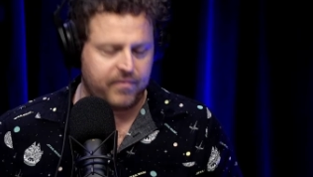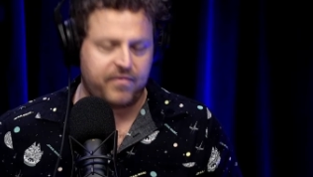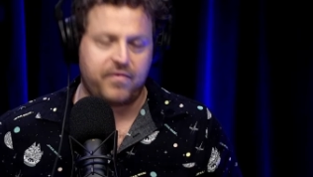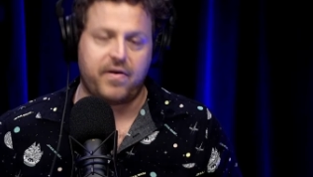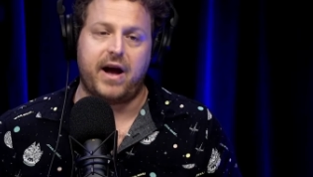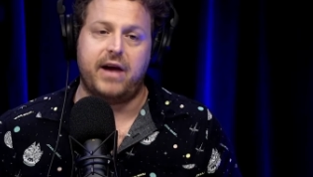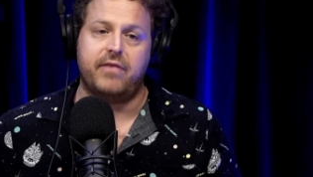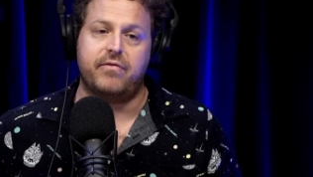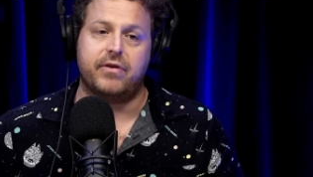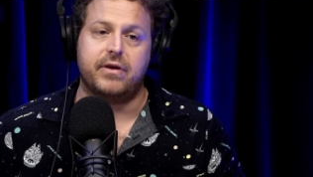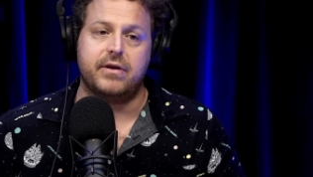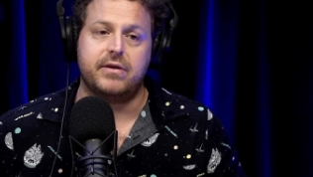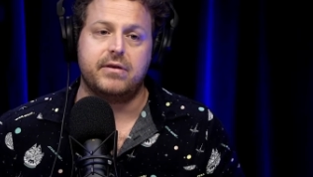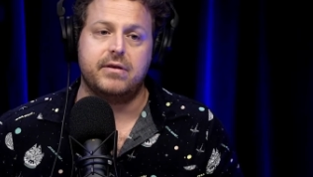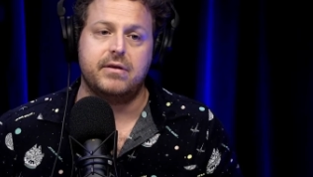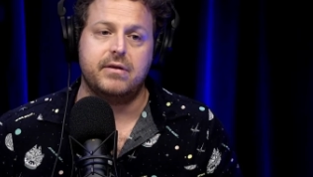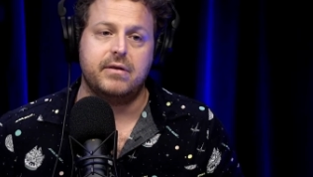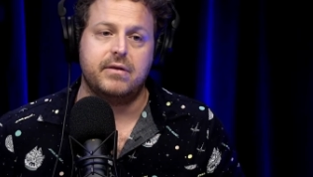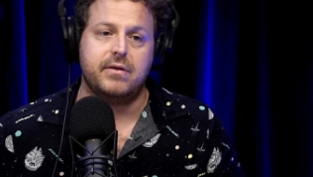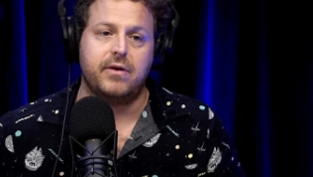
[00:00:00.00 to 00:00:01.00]
favourite
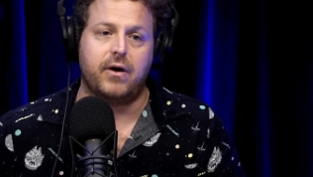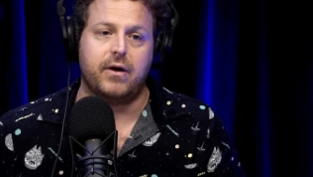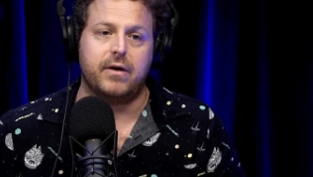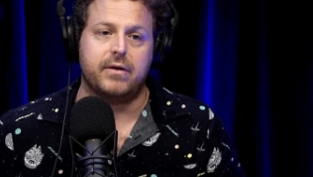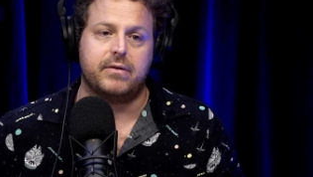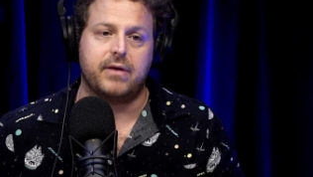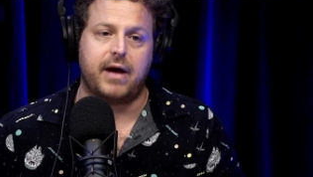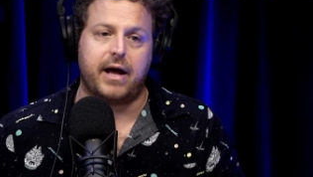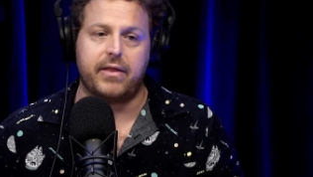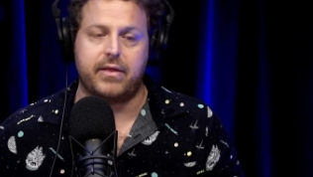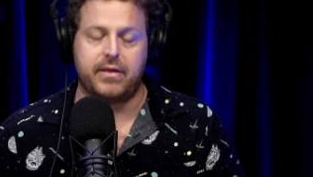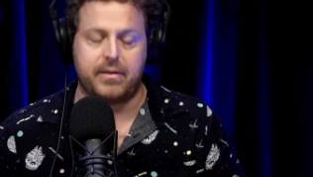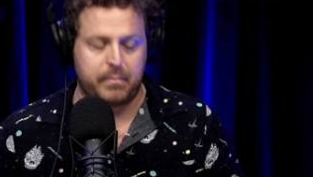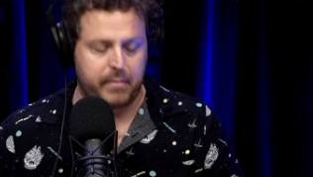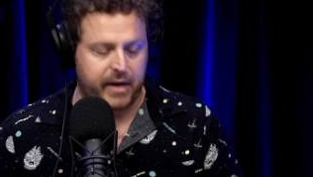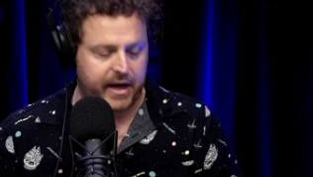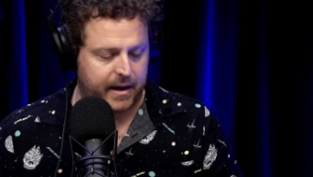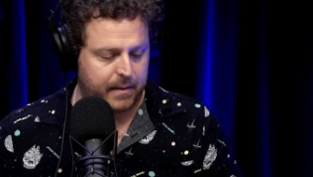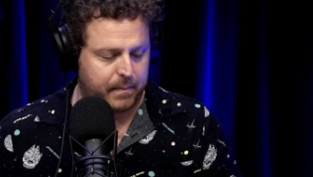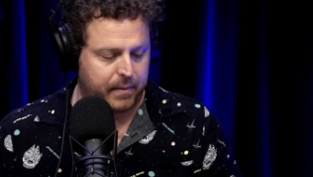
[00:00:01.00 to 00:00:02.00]
not other than
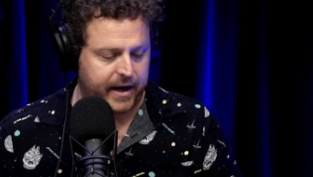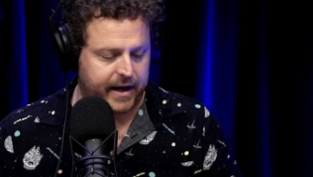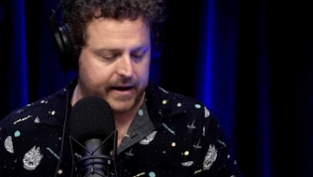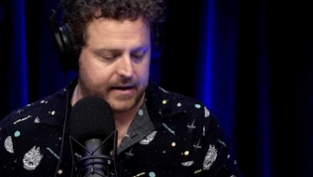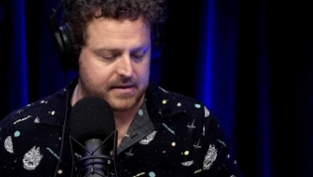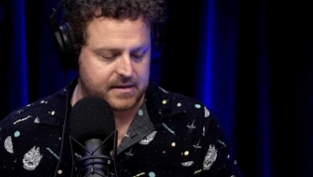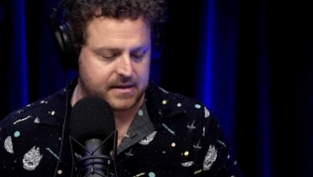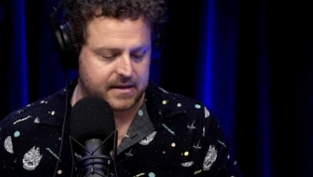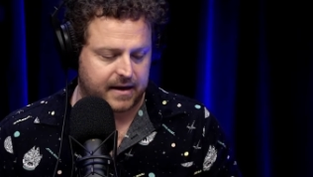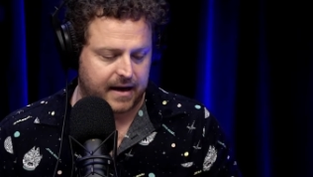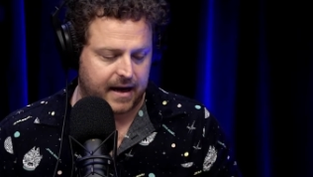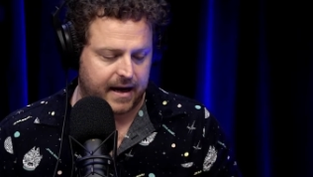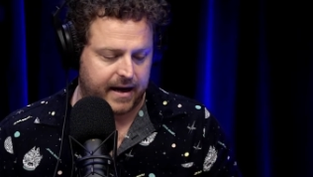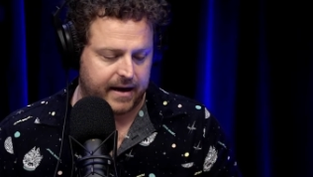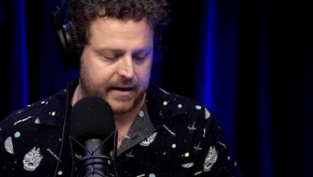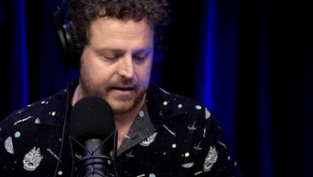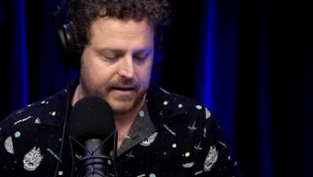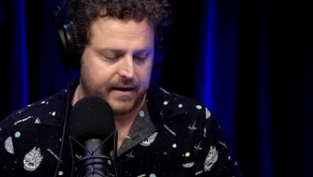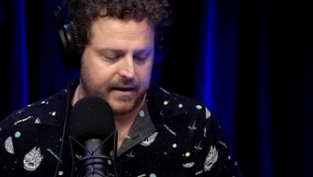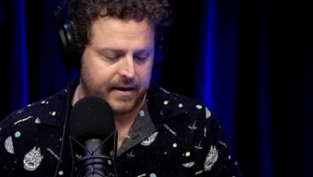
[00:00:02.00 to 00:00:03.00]
me, Peter
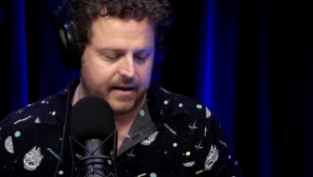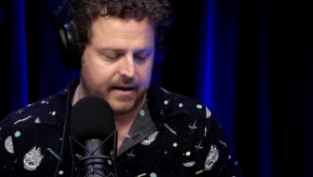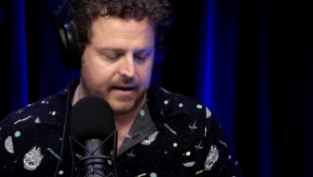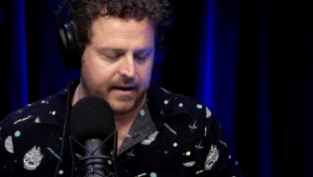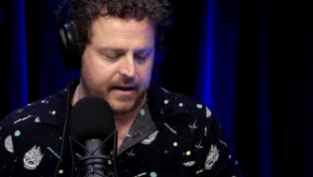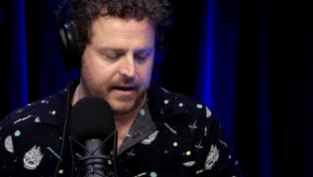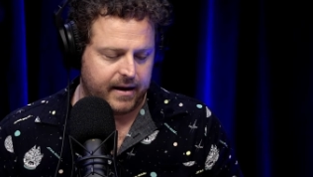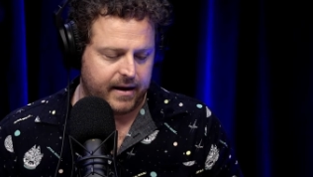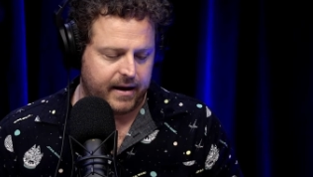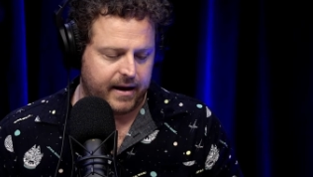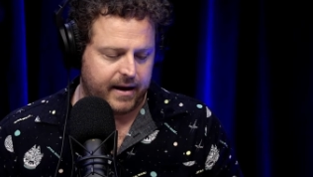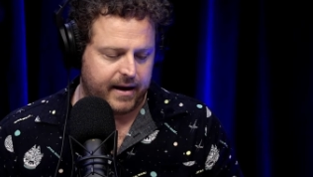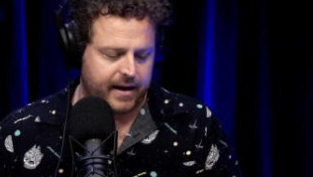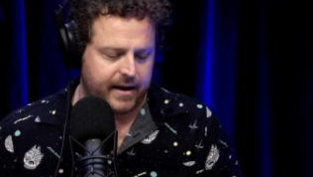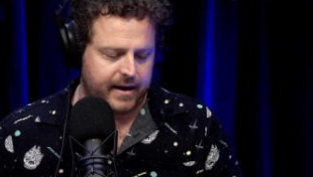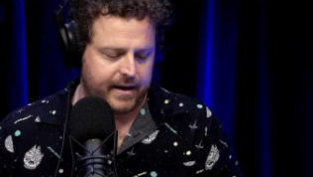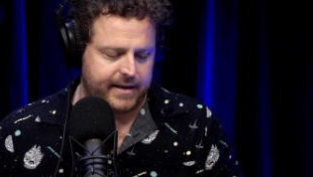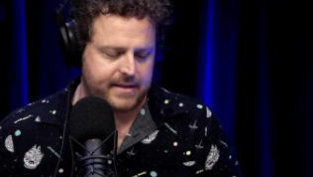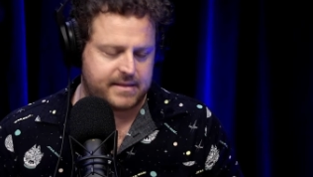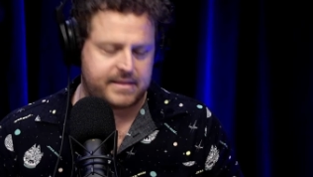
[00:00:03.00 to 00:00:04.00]
Sagan, uh,
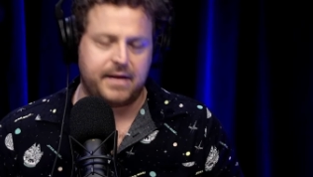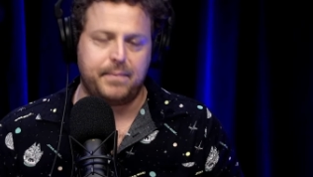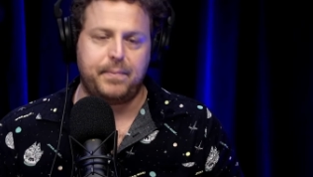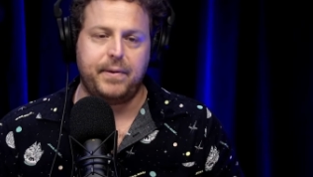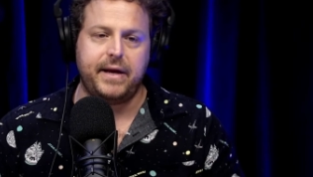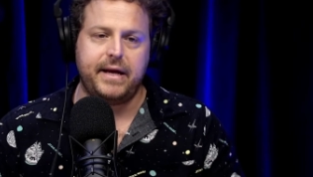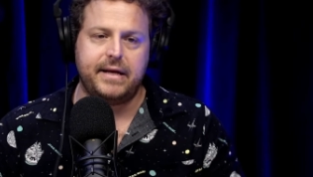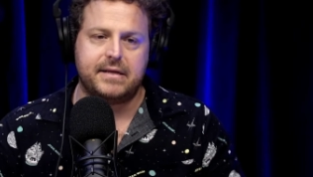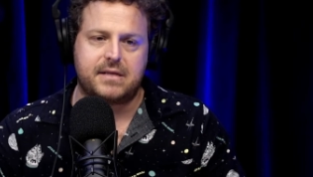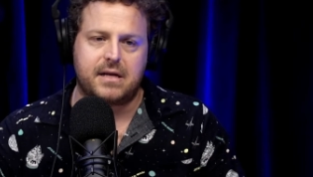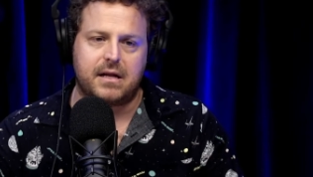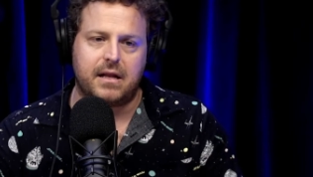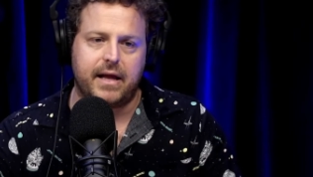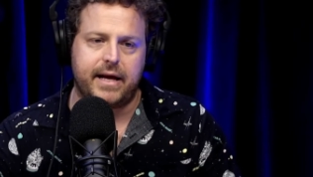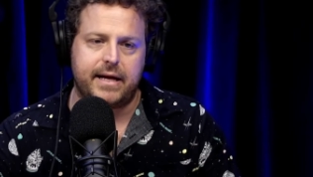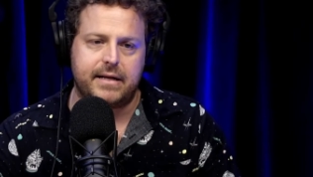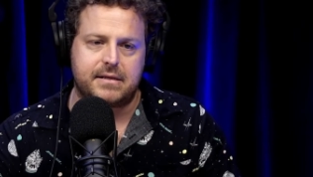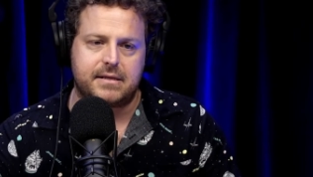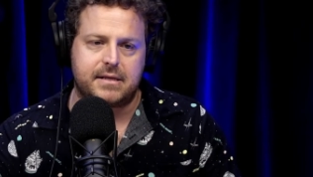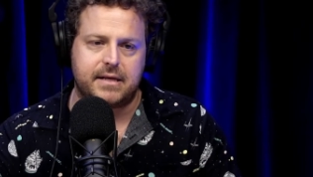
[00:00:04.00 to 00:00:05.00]
he's dipping his
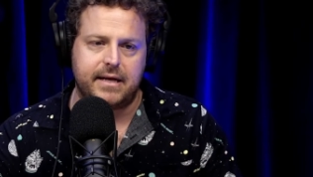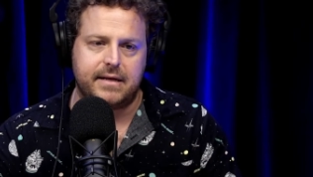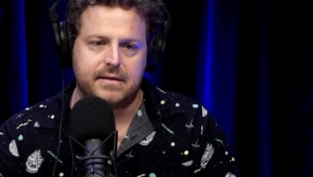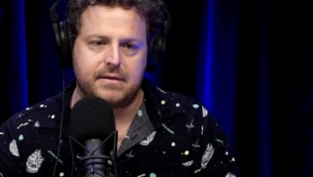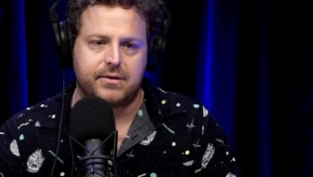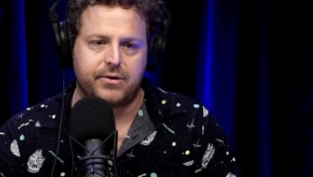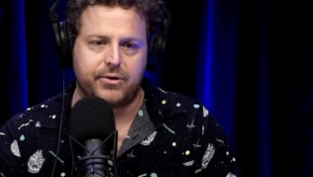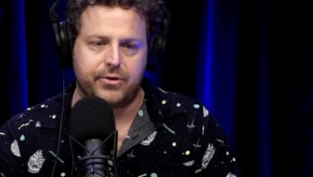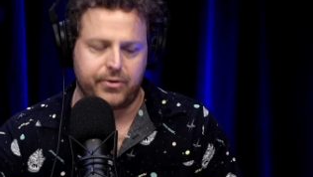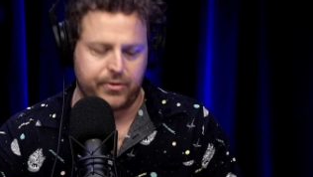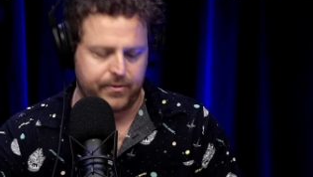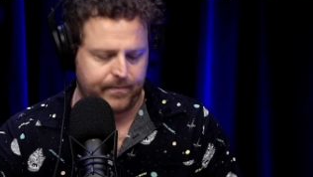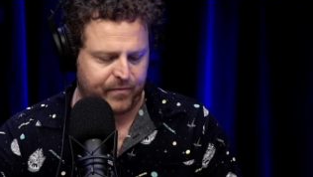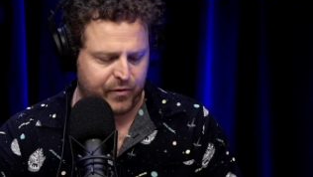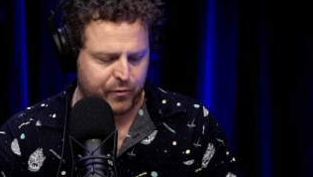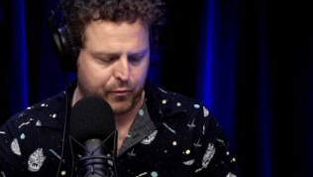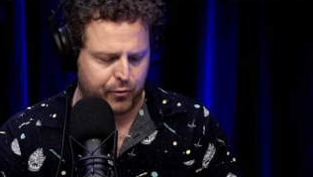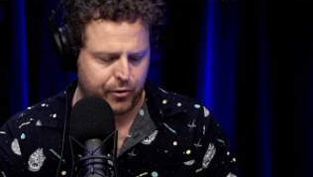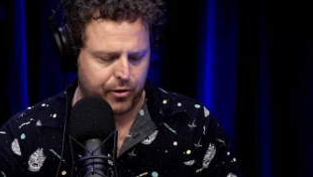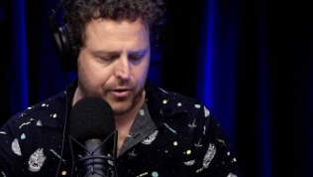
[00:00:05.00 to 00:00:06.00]
cleats into
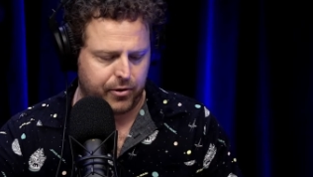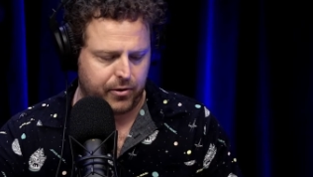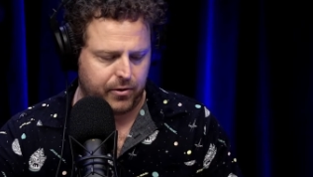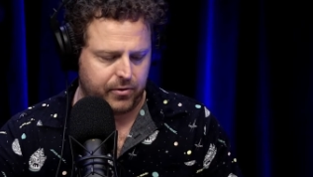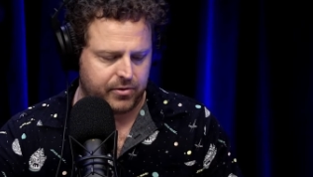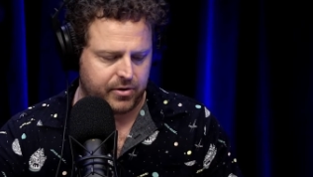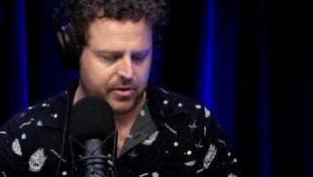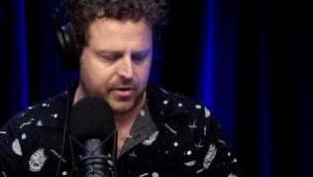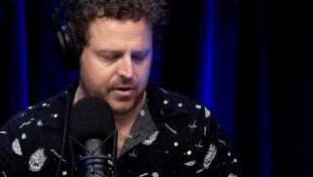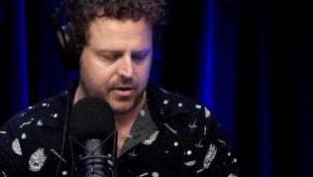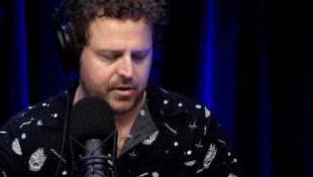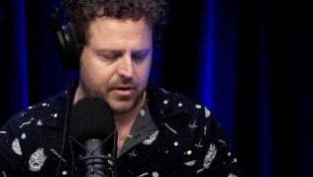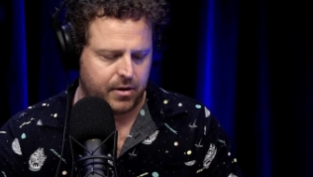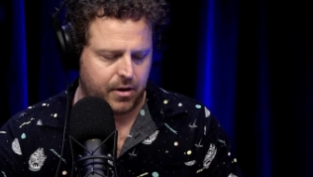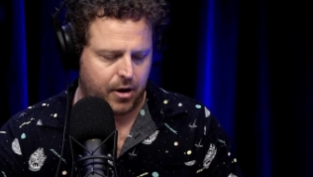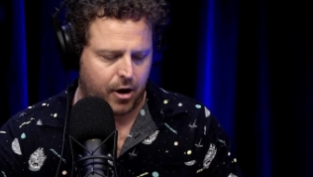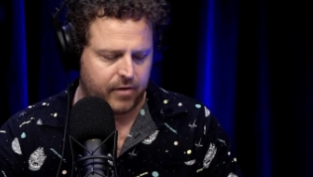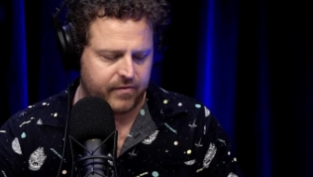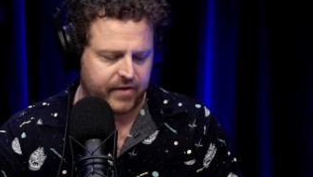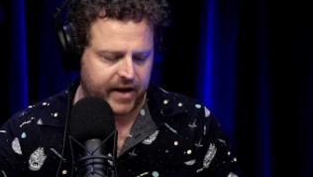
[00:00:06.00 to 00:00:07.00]
the world
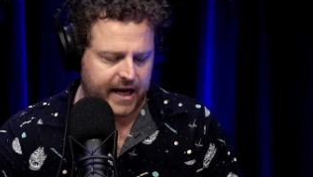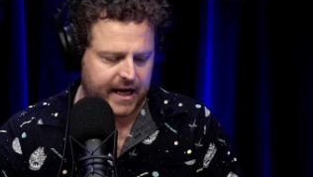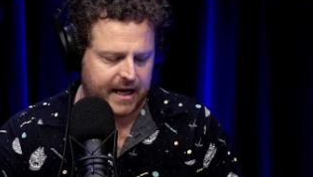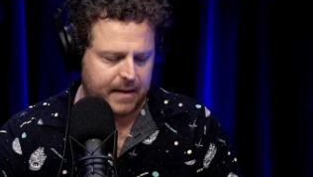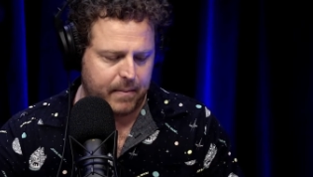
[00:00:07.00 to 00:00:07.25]
of e